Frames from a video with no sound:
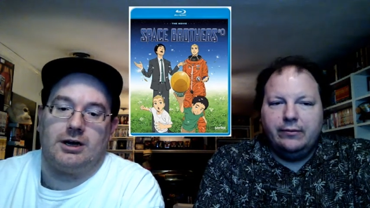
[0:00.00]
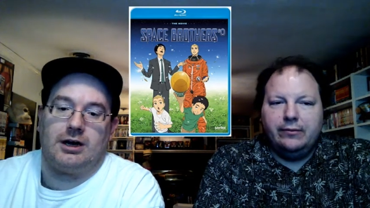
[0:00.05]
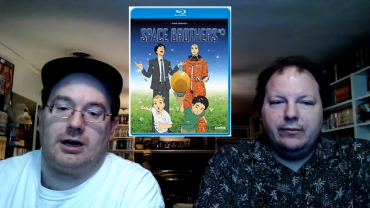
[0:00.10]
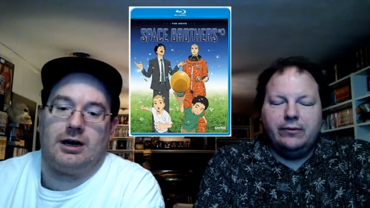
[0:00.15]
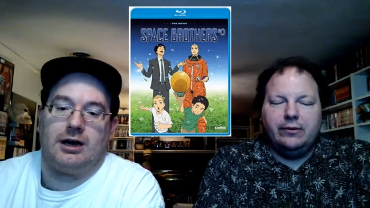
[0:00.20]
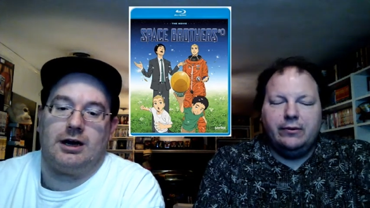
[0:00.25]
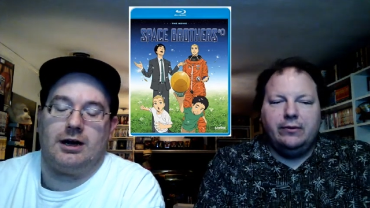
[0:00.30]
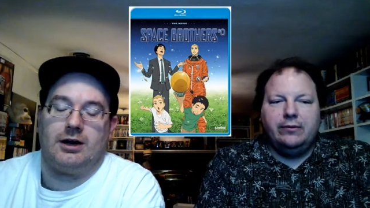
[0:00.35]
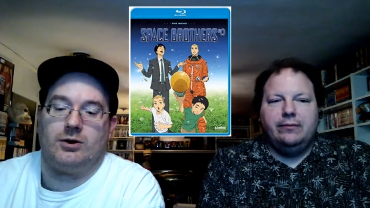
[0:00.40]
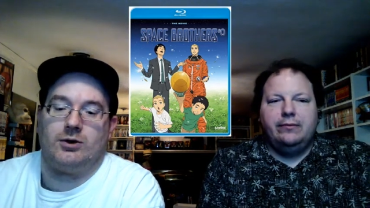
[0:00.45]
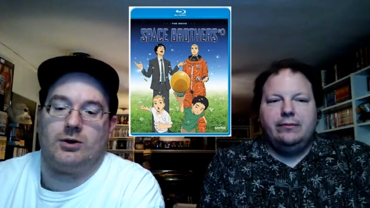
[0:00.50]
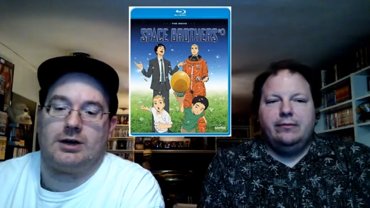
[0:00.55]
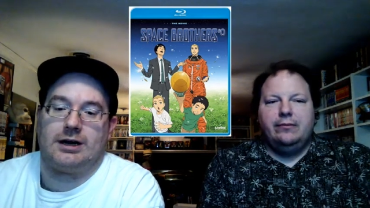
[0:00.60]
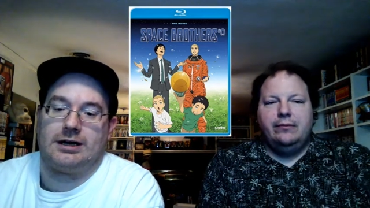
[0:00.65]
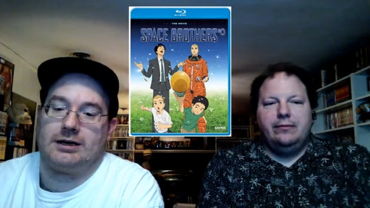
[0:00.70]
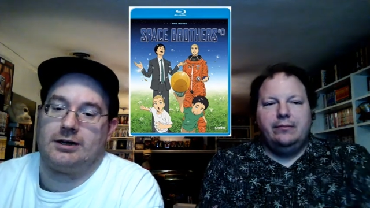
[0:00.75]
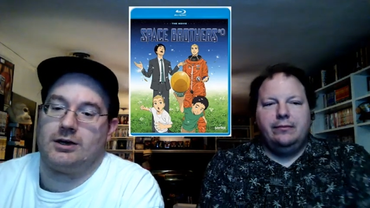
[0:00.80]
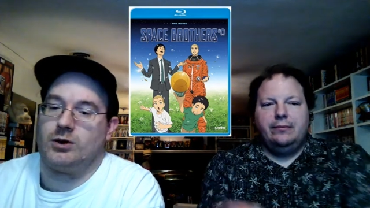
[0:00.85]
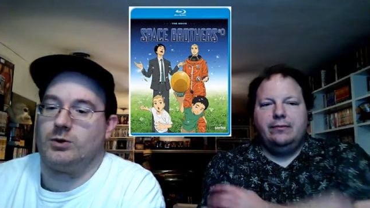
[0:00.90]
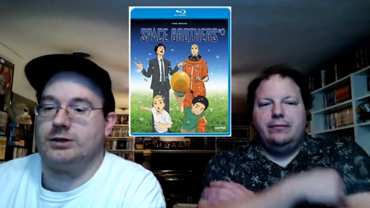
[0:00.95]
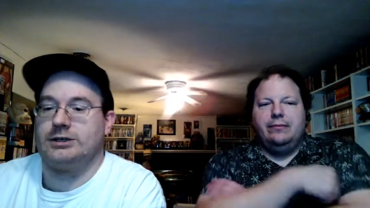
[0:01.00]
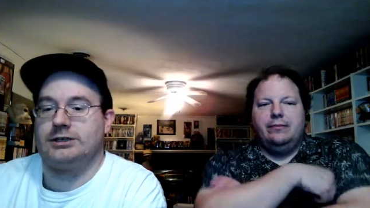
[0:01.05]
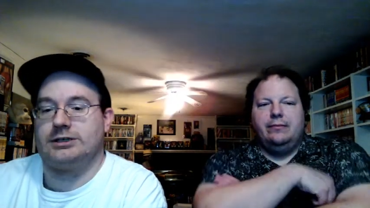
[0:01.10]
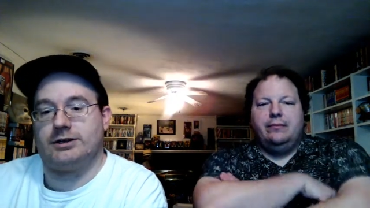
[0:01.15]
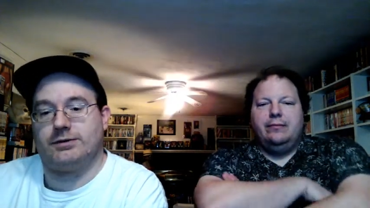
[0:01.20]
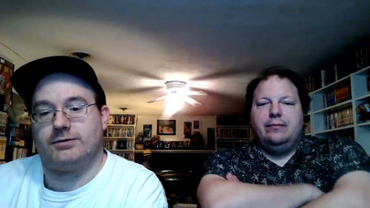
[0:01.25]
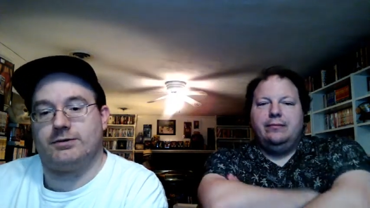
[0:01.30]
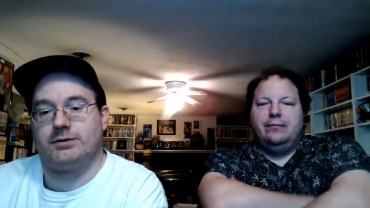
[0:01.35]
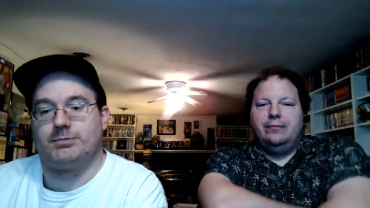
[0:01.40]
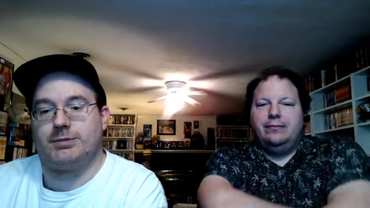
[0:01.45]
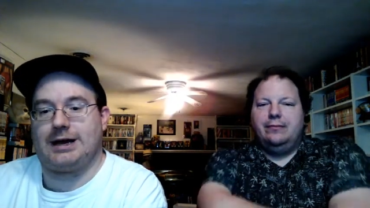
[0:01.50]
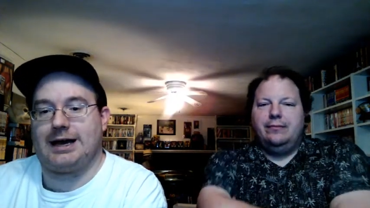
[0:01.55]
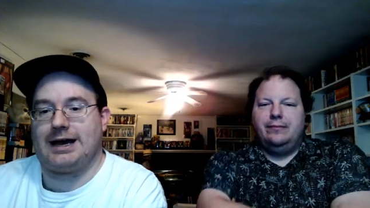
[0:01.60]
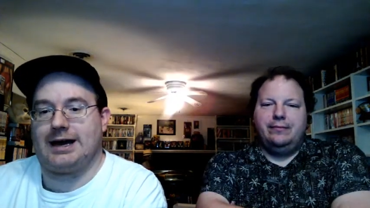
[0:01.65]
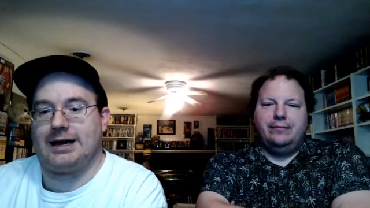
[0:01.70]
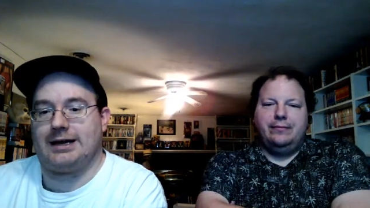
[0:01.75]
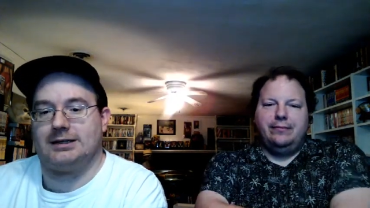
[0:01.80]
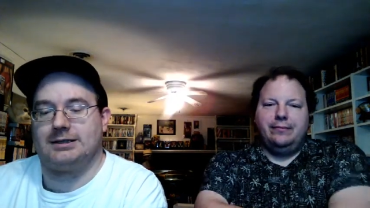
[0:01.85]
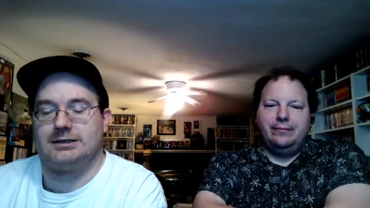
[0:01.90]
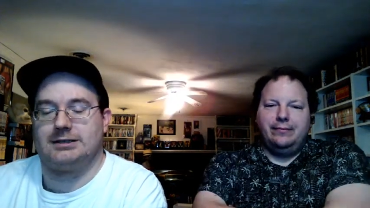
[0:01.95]
Speaker 1: uh, who kind of go in different
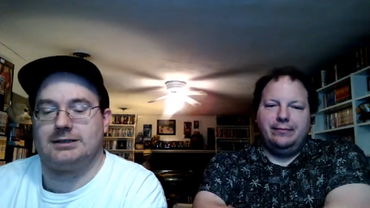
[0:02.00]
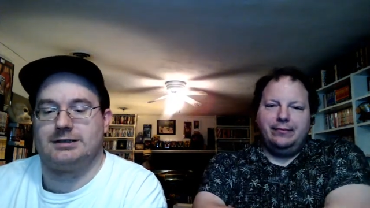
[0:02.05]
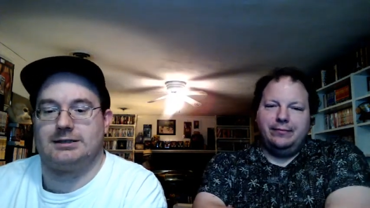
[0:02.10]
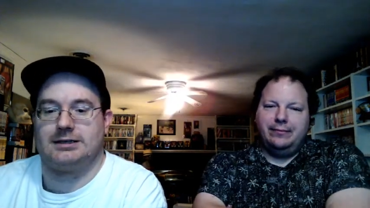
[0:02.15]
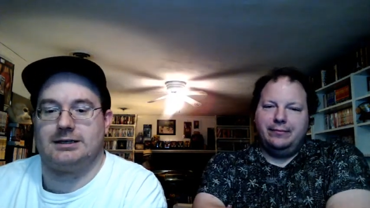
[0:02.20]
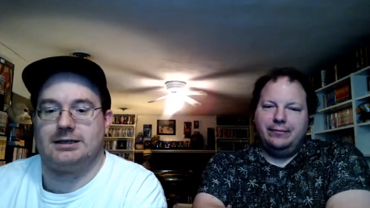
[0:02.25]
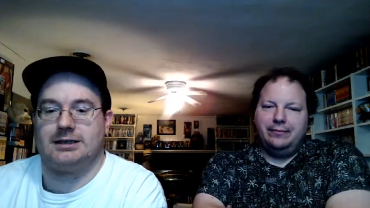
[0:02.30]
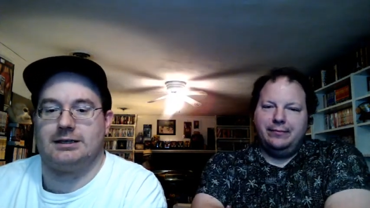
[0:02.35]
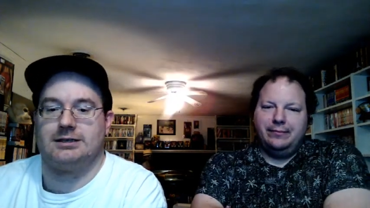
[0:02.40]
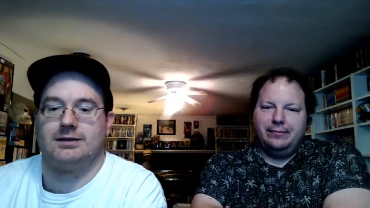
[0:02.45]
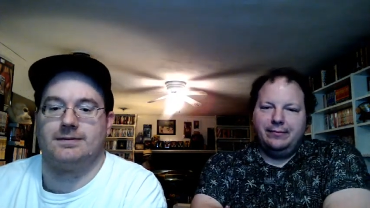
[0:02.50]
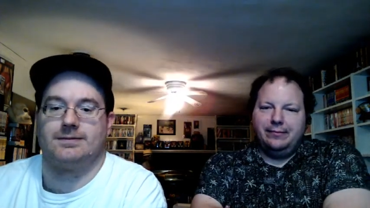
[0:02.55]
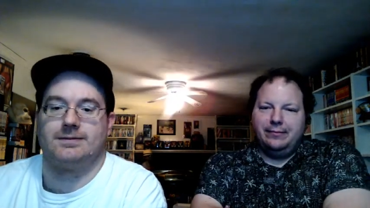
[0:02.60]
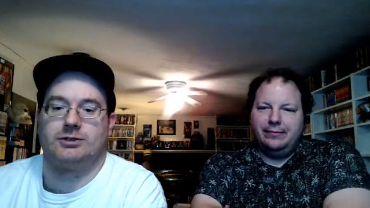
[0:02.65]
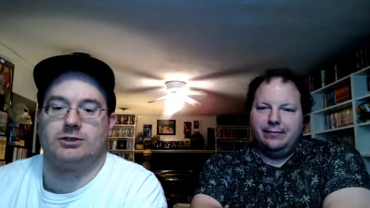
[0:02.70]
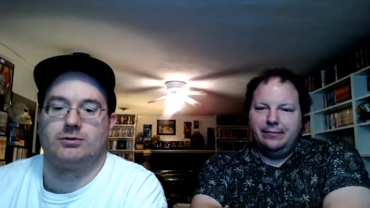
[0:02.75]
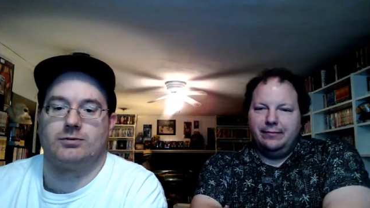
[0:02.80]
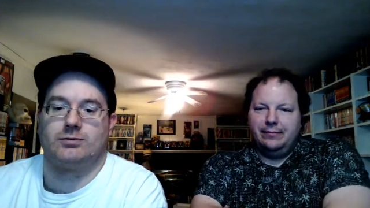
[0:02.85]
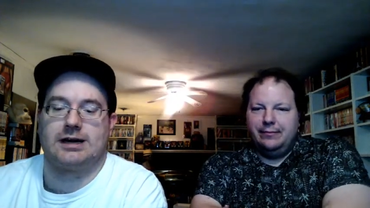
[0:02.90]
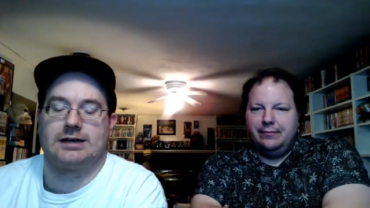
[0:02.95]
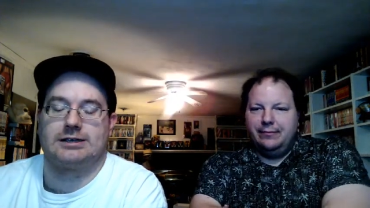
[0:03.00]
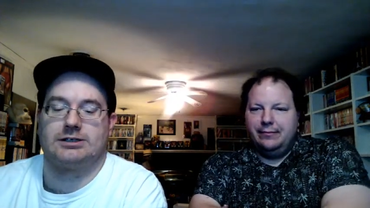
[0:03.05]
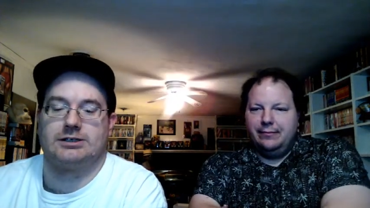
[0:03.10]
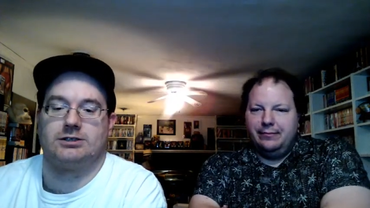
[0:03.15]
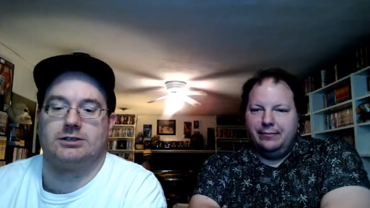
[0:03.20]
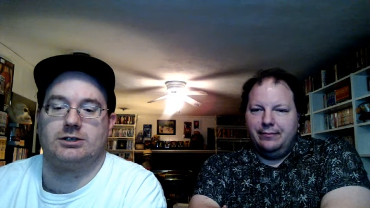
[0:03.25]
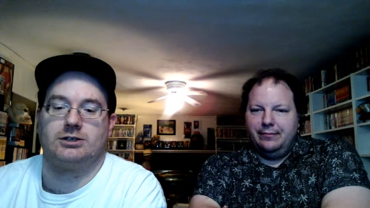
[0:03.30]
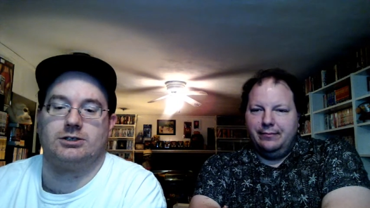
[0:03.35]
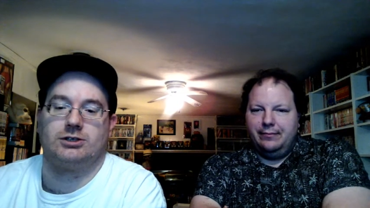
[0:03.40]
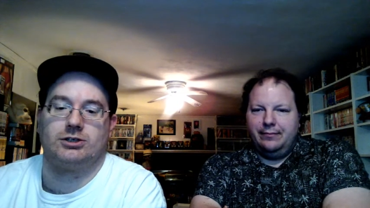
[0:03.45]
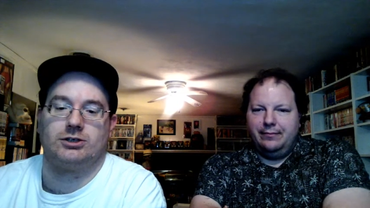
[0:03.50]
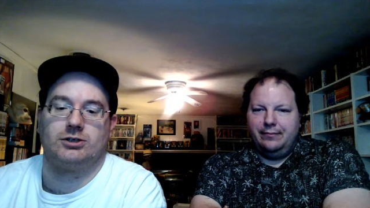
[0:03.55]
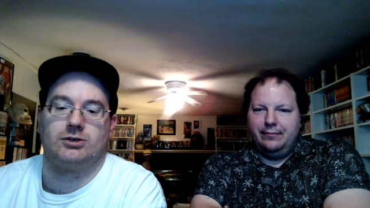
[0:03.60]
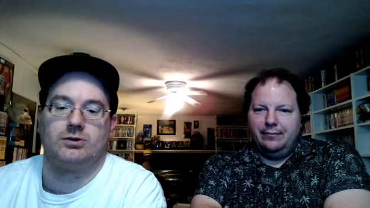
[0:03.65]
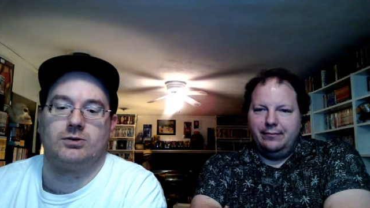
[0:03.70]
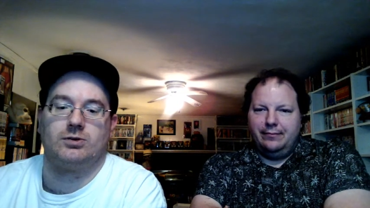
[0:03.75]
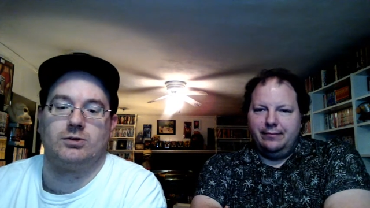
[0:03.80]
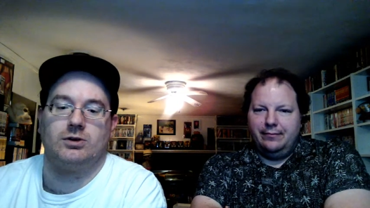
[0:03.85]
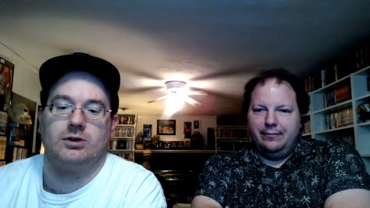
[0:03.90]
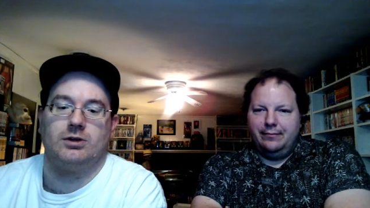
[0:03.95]
paths and different directions
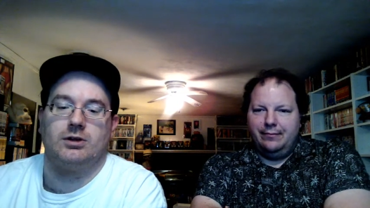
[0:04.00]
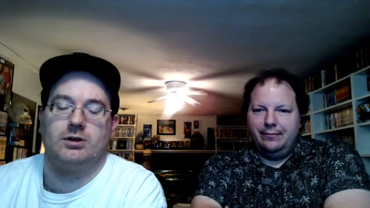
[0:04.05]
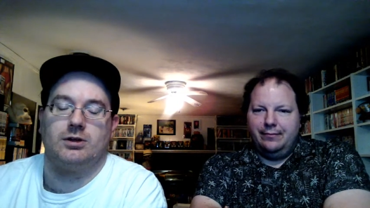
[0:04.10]
until